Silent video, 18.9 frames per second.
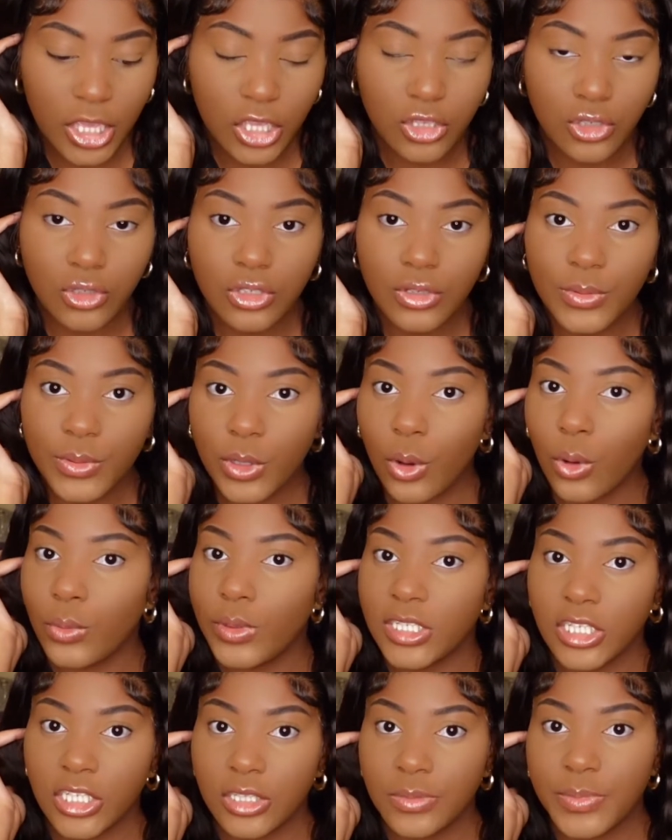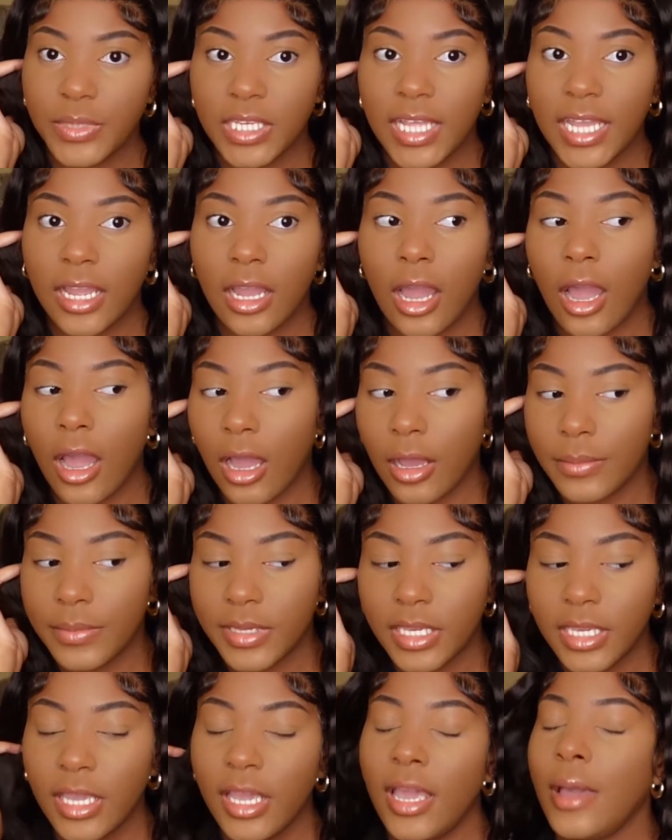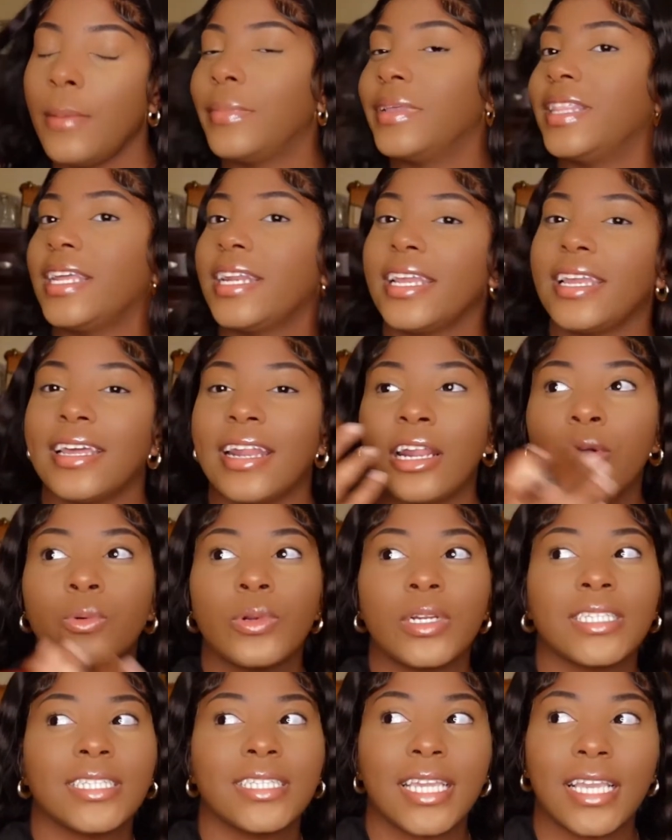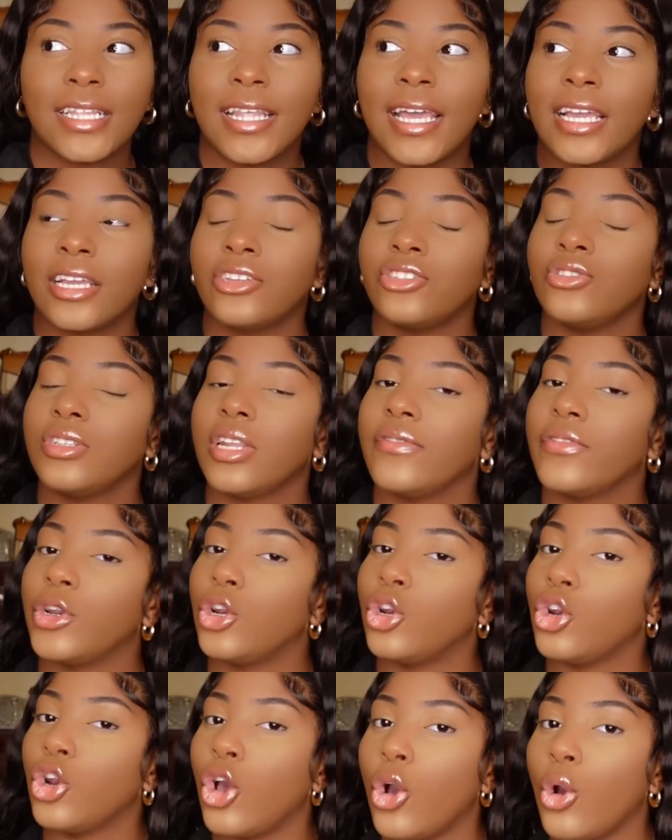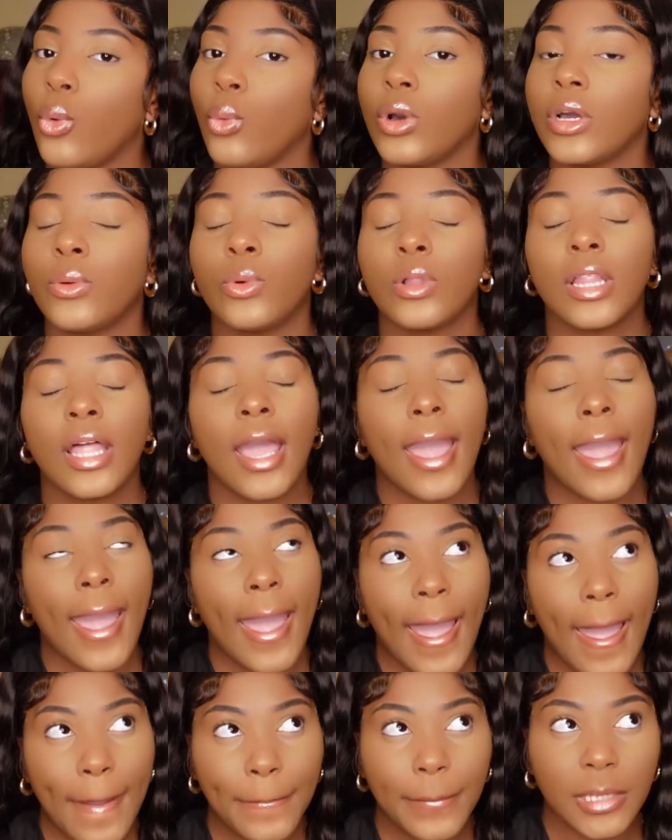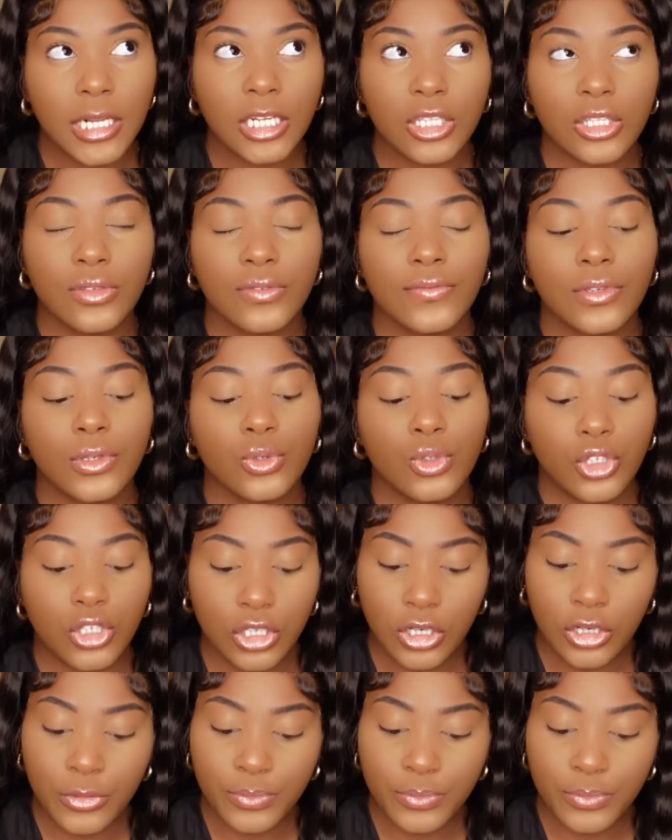youtube will always just be like a hobby but then again i don't want to say that because you never know what will happen in the future